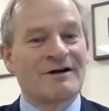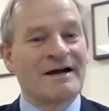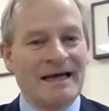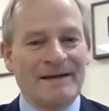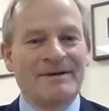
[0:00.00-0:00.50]
are
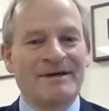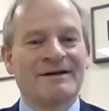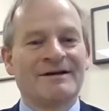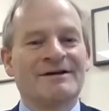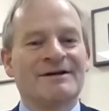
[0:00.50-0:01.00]

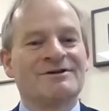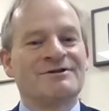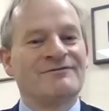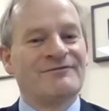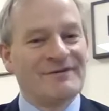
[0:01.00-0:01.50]
happy
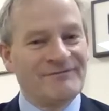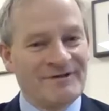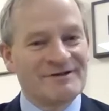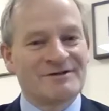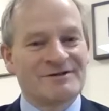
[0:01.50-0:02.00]
to
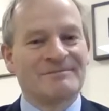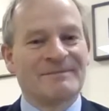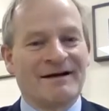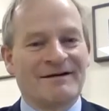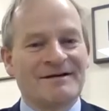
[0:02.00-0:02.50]
visit him
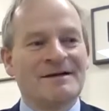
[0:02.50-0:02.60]
there.